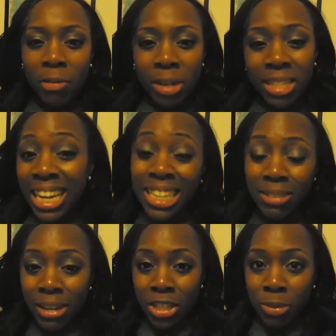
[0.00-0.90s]
I've been attending
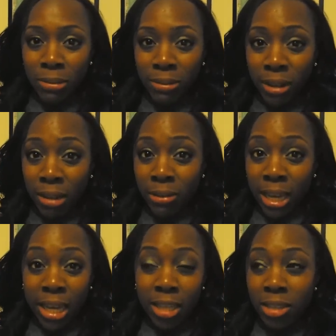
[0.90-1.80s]
Fashion Week for 5
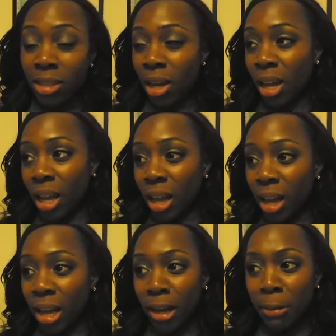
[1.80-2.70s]
years.
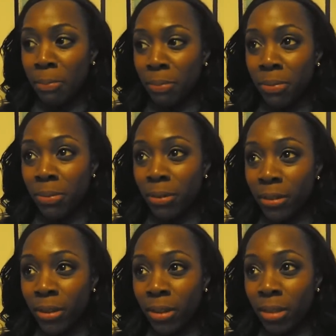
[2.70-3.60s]
The
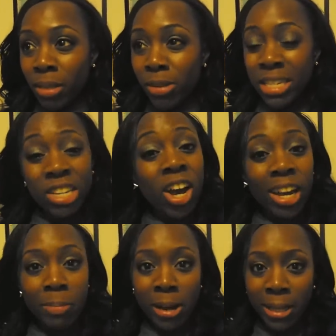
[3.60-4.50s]
reason
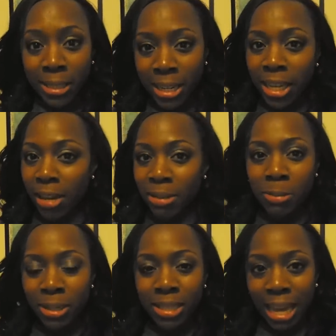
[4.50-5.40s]
I personally go is
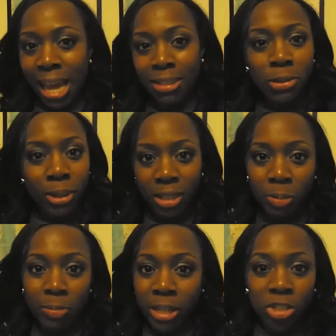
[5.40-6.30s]
because it has always been my